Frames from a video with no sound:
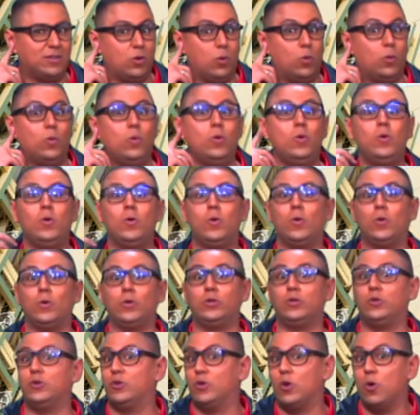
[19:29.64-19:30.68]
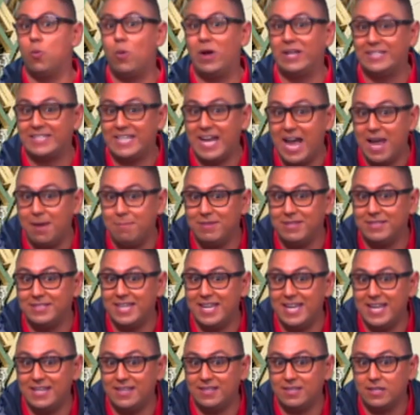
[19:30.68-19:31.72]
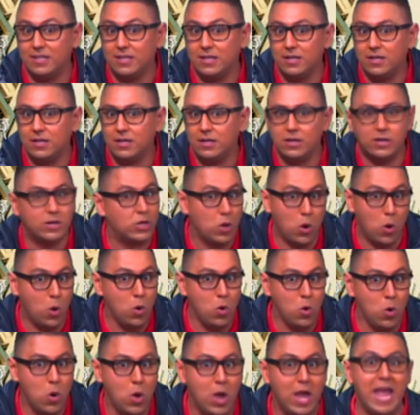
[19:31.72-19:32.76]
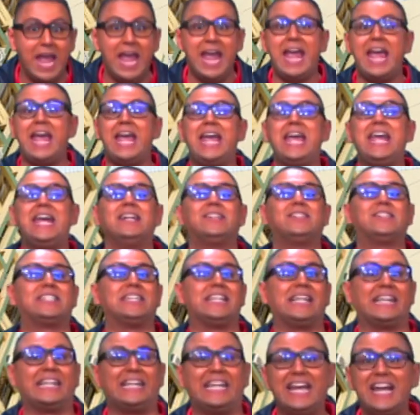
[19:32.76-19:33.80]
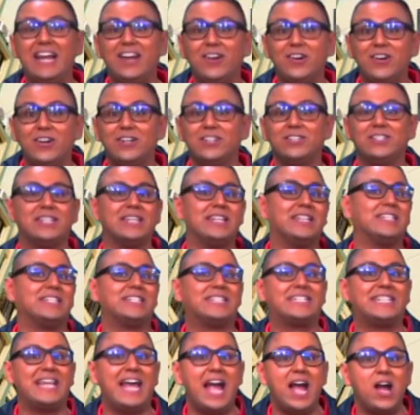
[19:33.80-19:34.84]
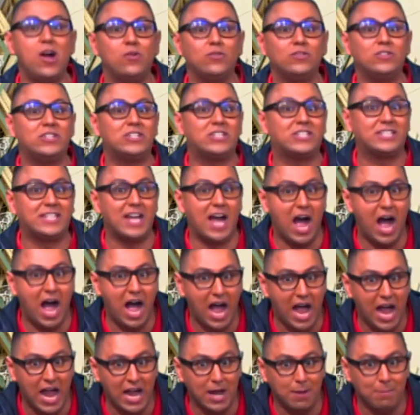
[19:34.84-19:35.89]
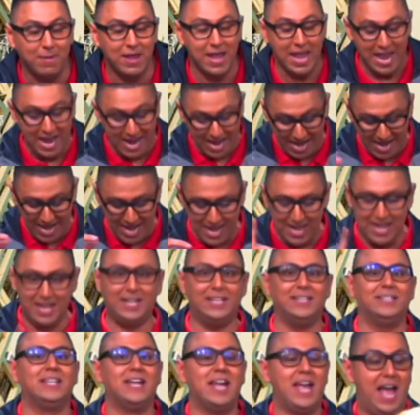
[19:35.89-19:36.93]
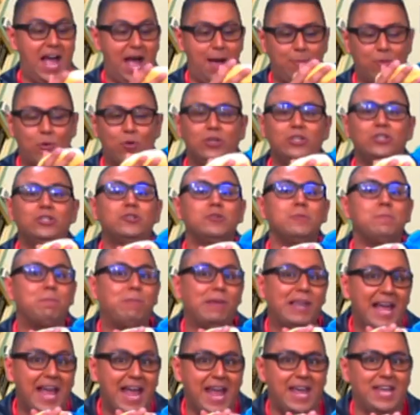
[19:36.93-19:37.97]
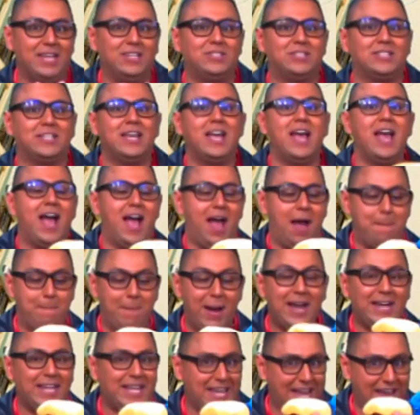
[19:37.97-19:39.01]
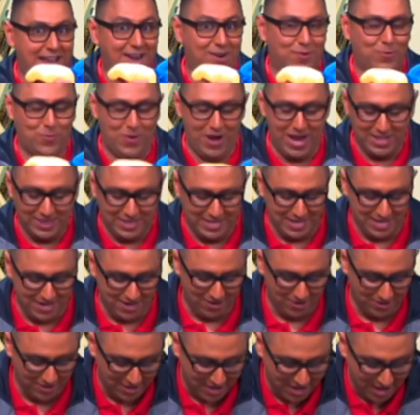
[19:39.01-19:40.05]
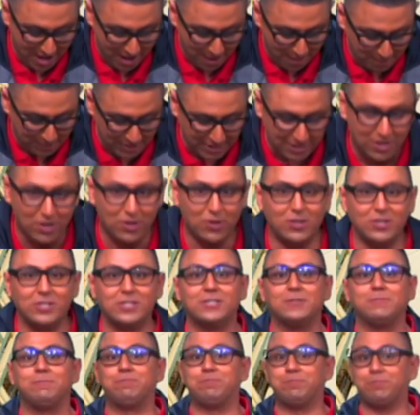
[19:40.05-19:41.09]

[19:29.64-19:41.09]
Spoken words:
Oh, do you know what time is it? No? It's letters and sounds time. And I'm going to place Maria right here because,